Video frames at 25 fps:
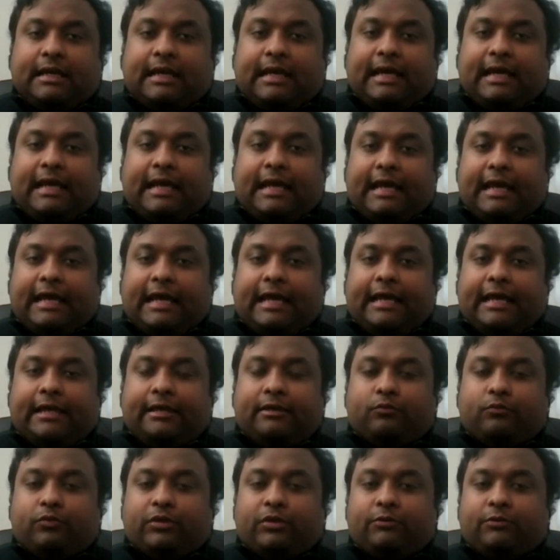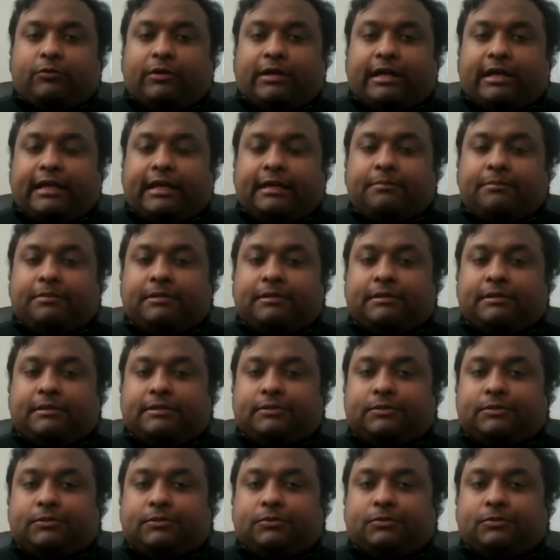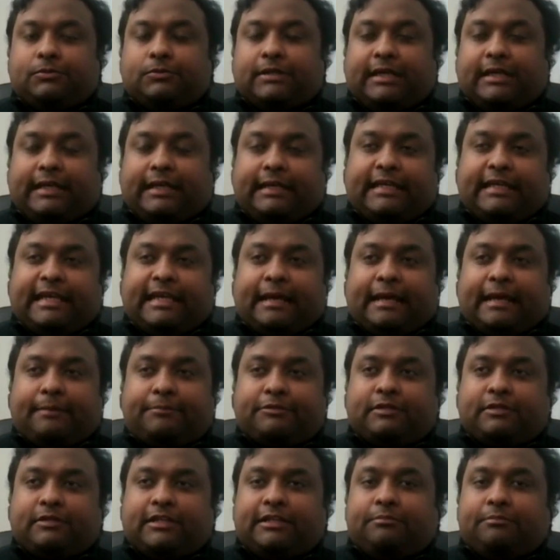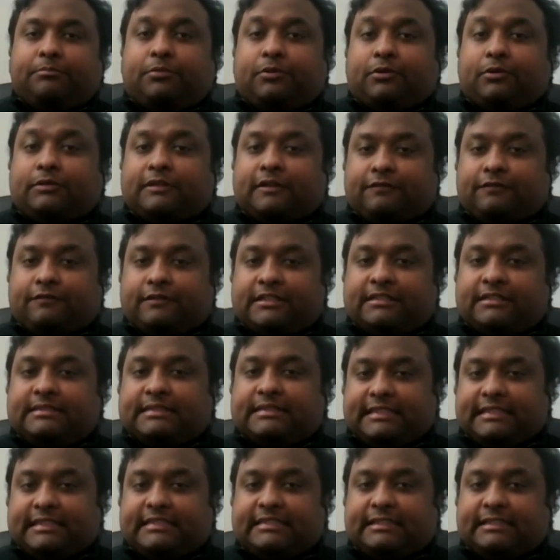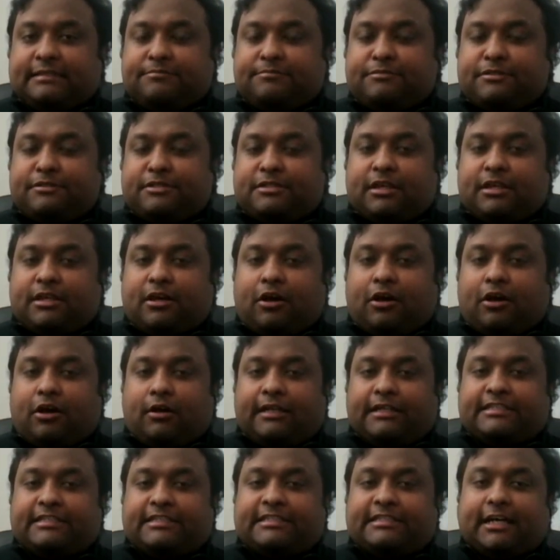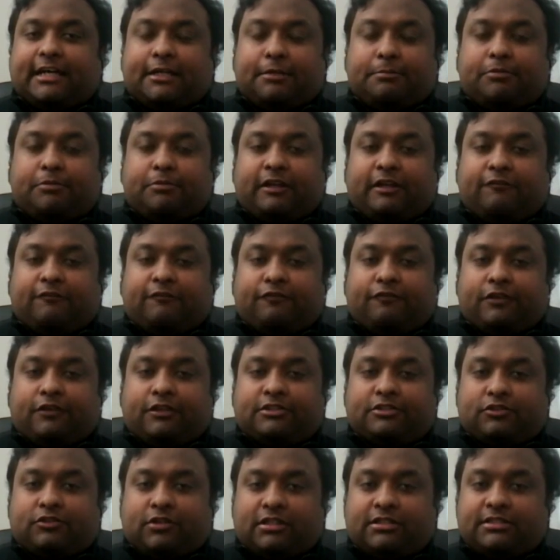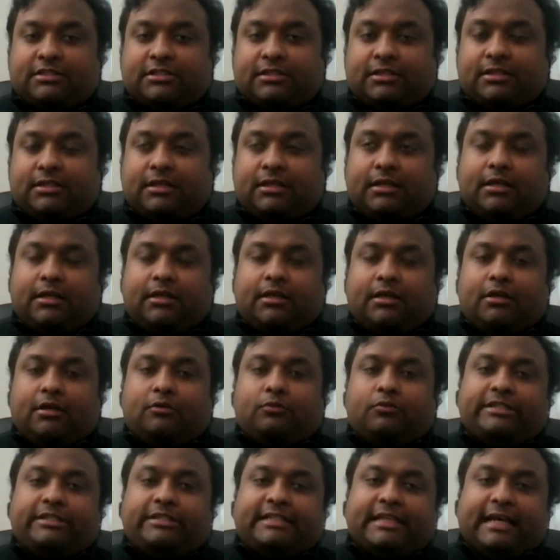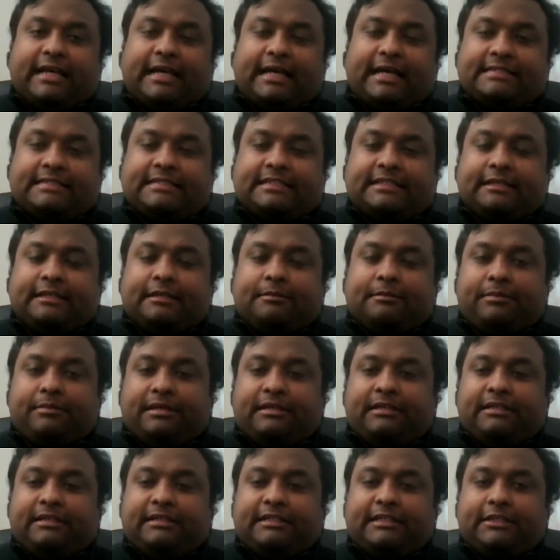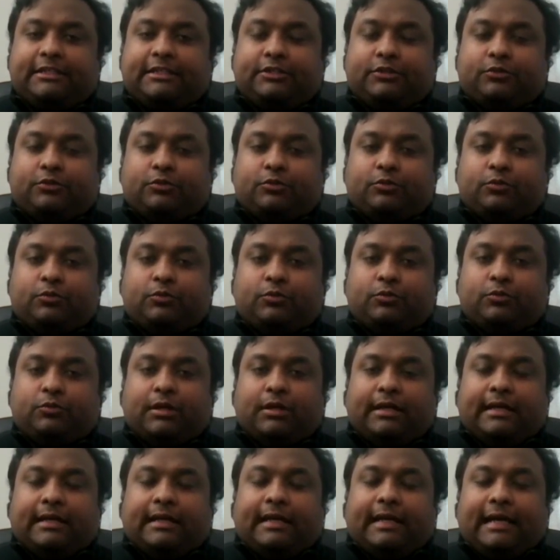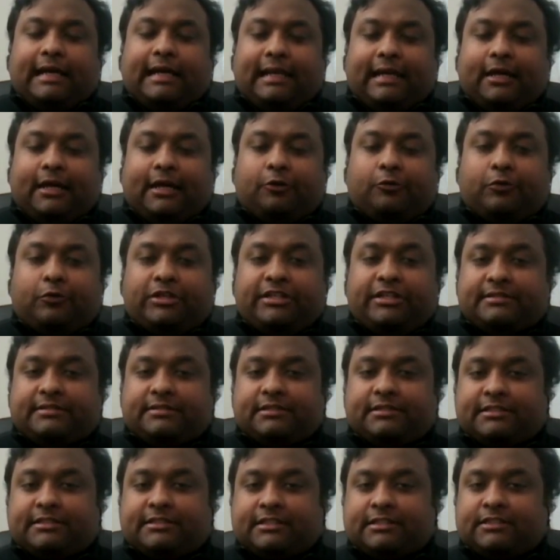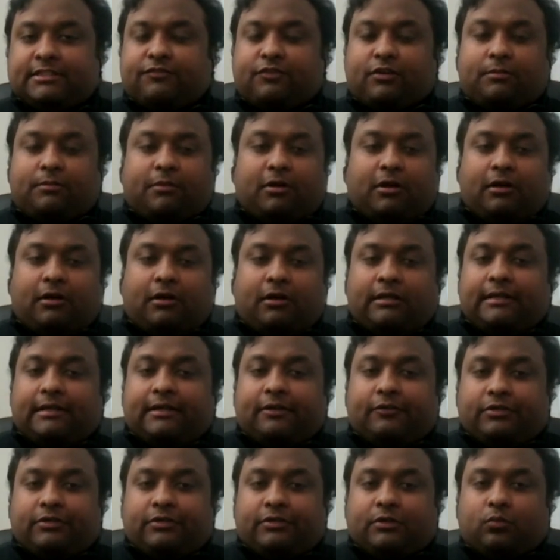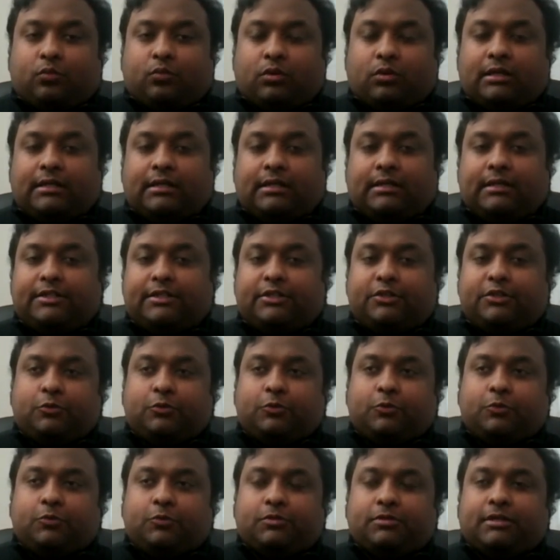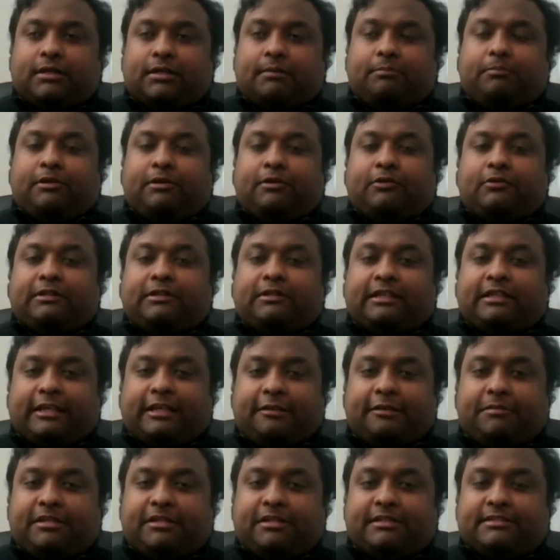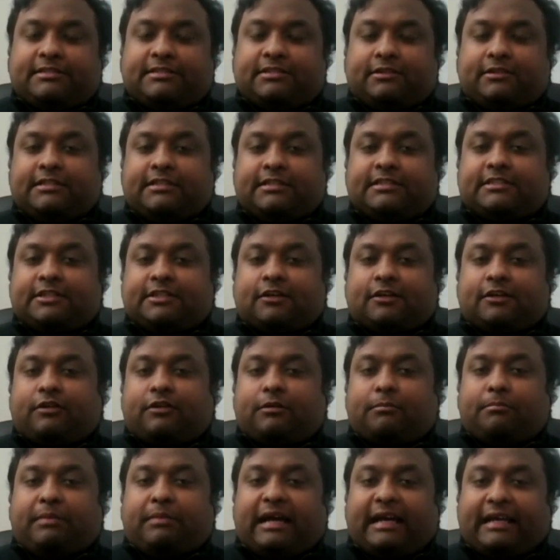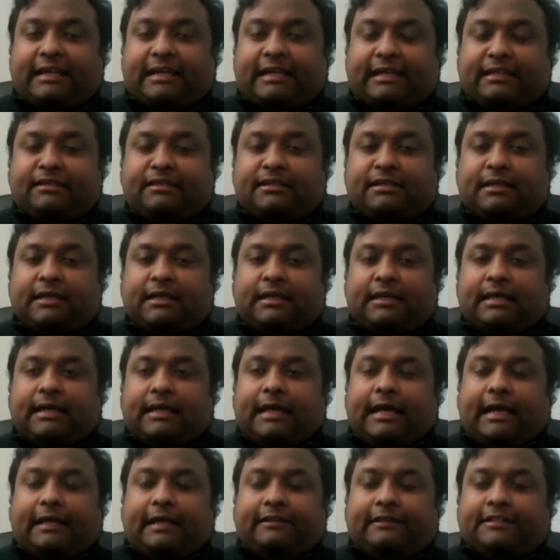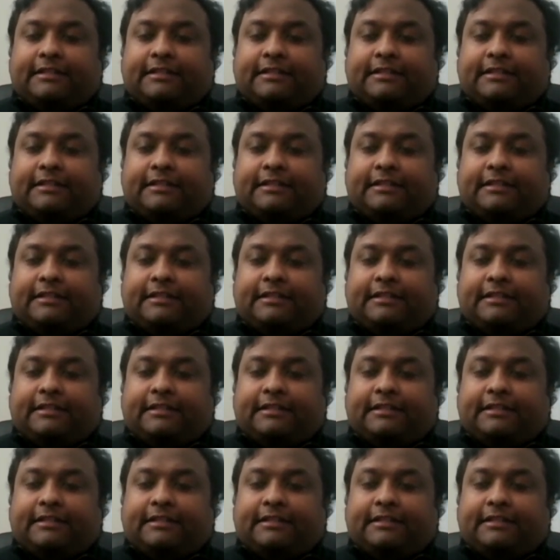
And we were able to encapsulate both of the systems on a cyber infrastructure, which has the ability to allow researchers from all around the world to upload their images on a server backend, and the